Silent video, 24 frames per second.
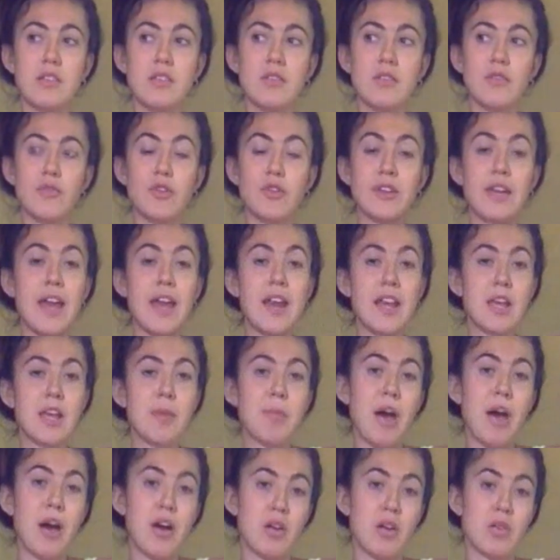forgetting
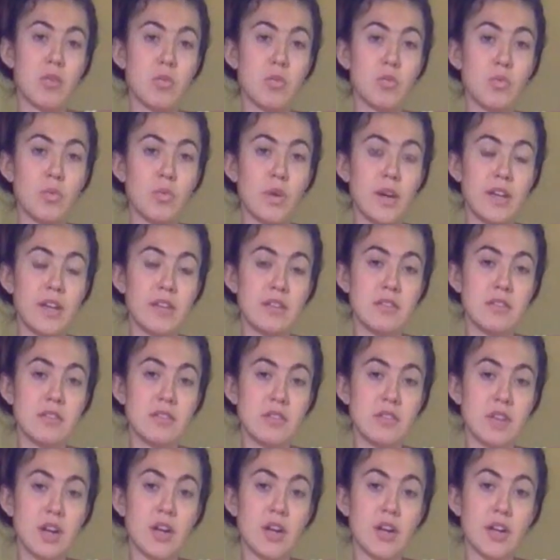about what
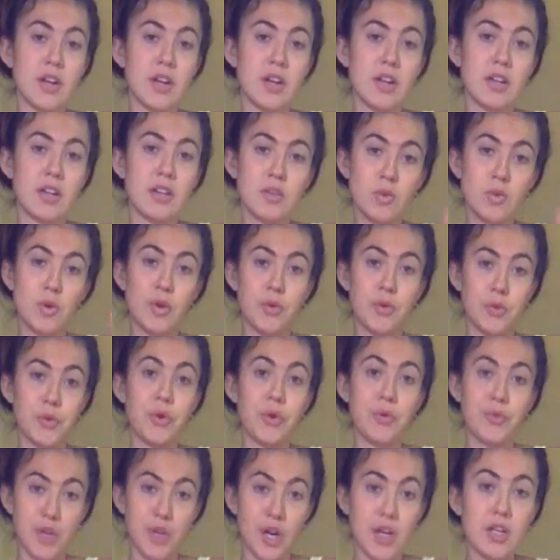darker,
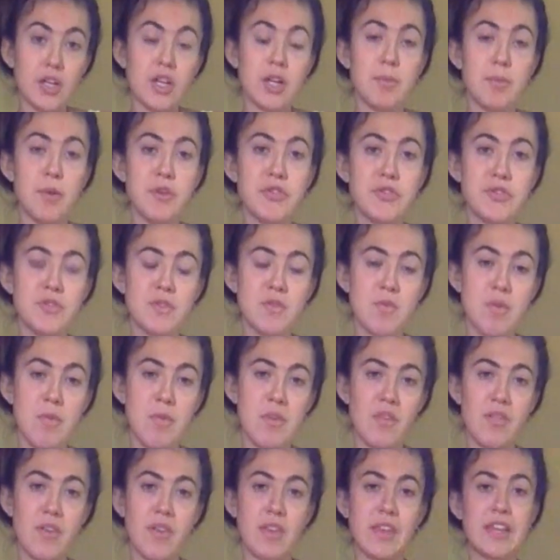quote-unquote, darker emotions you may be
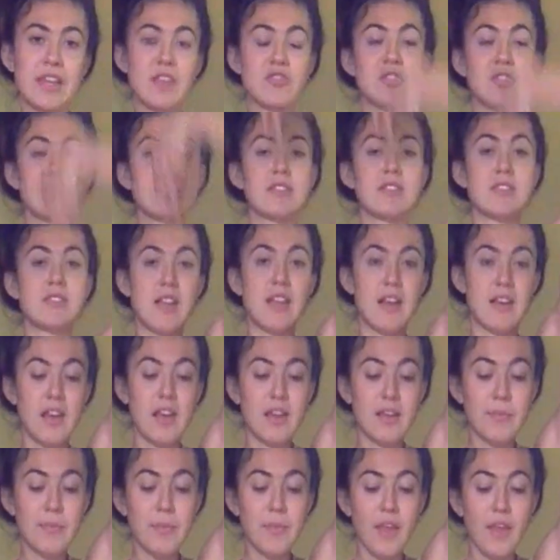feeling and just
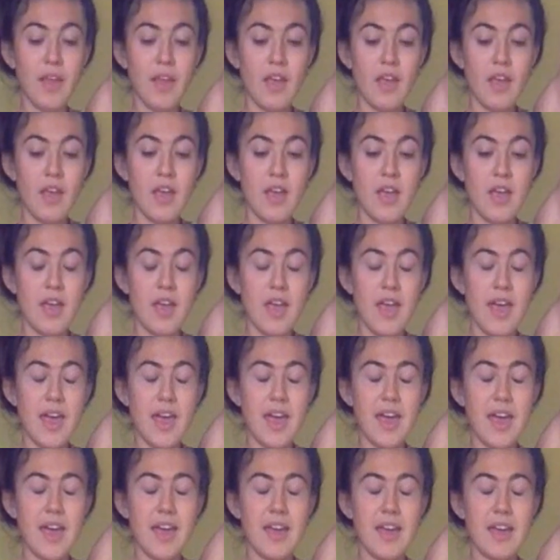ascending.
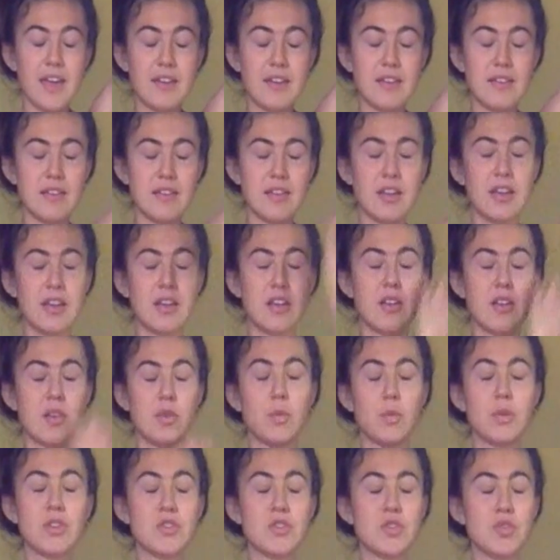And
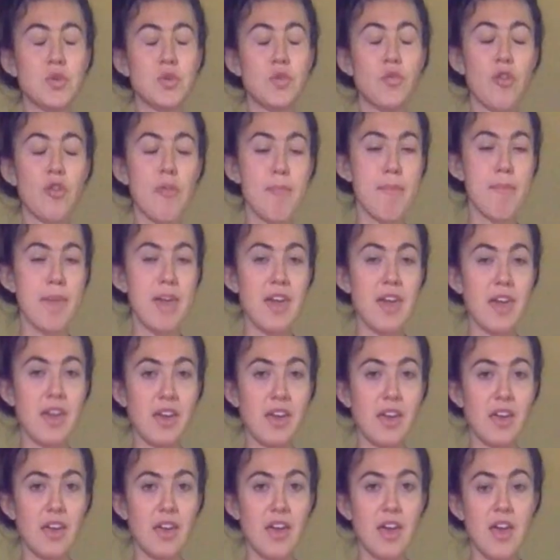what's true for
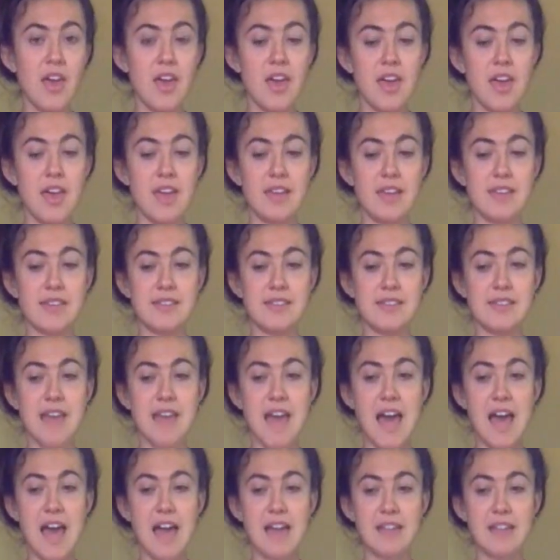me is
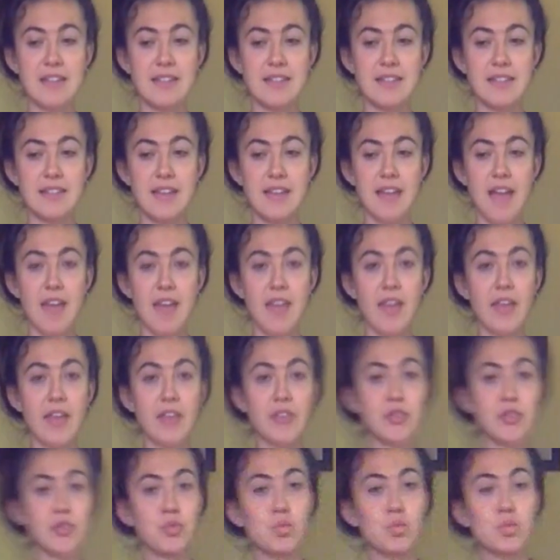that I like
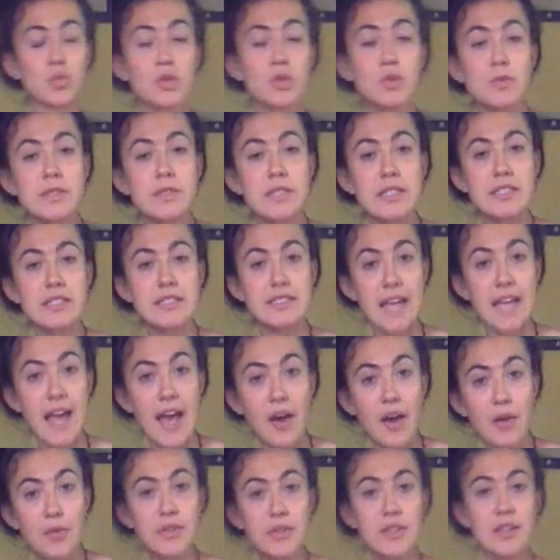to root
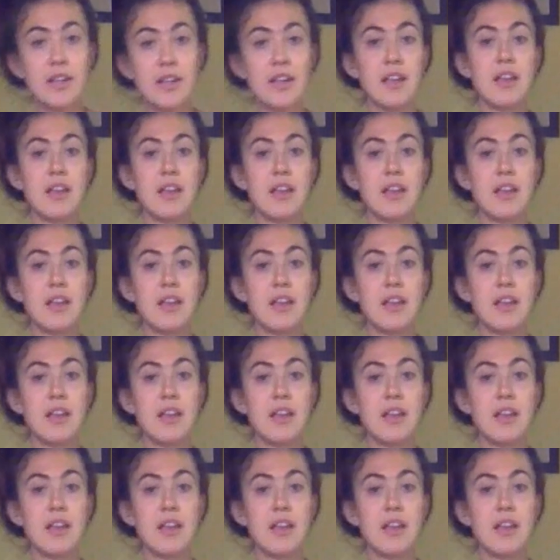down